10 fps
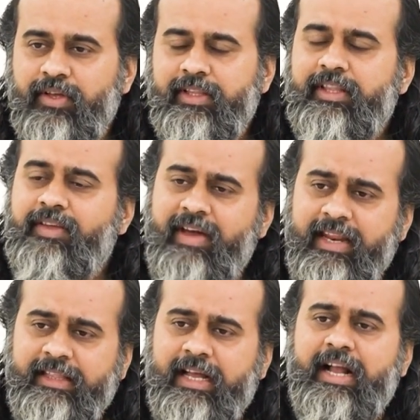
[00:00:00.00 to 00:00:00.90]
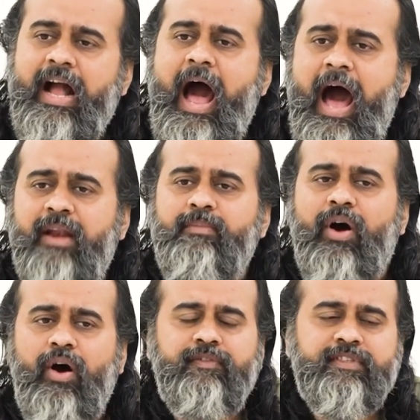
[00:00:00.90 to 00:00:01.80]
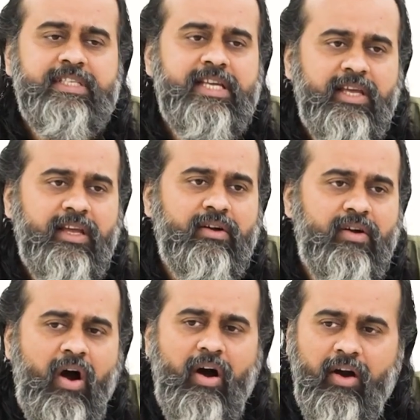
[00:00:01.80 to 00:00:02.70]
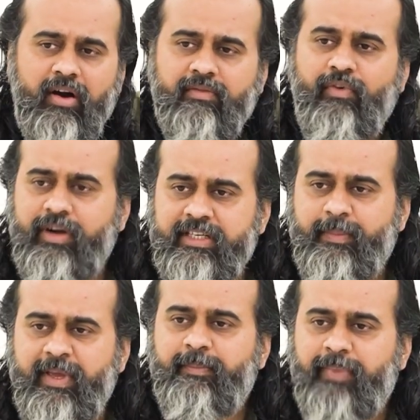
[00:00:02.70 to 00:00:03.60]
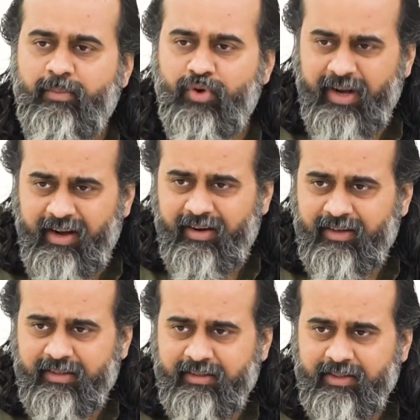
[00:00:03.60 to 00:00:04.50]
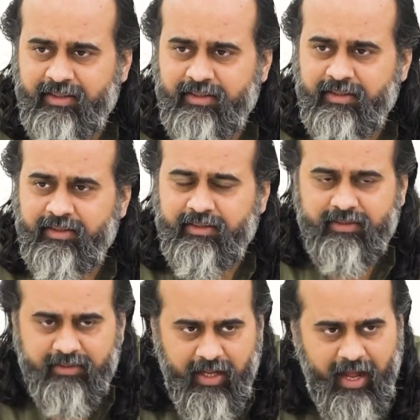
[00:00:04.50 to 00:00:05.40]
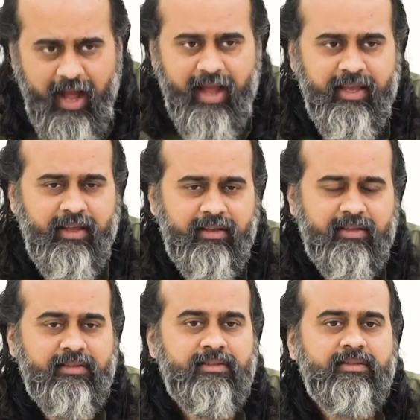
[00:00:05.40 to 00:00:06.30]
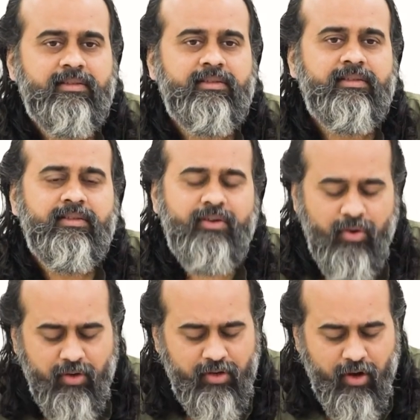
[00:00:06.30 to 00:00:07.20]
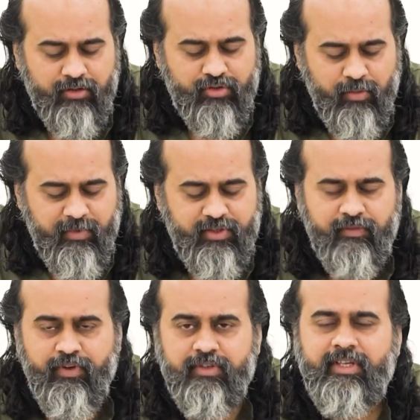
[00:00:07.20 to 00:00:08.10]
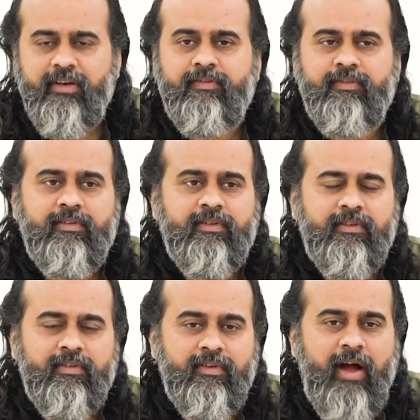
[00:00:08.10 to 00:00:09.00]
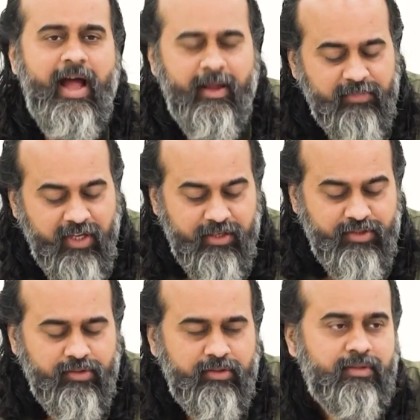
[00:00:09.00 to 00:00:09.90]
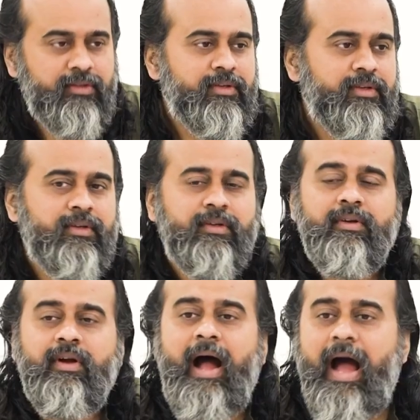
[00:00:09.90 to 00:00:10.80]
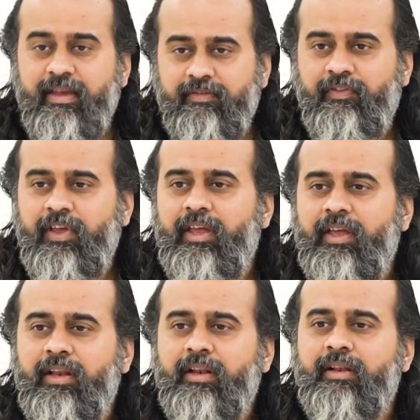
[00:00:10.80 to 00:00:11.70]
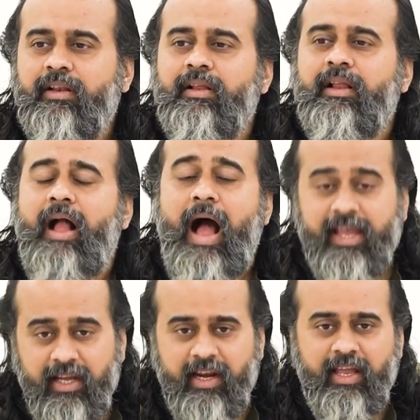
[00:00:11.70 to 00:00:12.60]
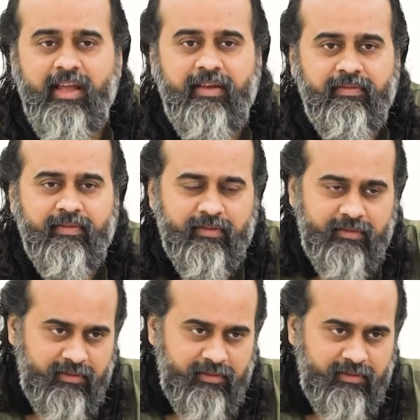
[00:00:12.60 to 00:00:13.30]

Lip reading: Even in the garb of seeking God, what is being promoted? The I. Don't talk so much of yourself. I am the Arjun. I feel, I grieve.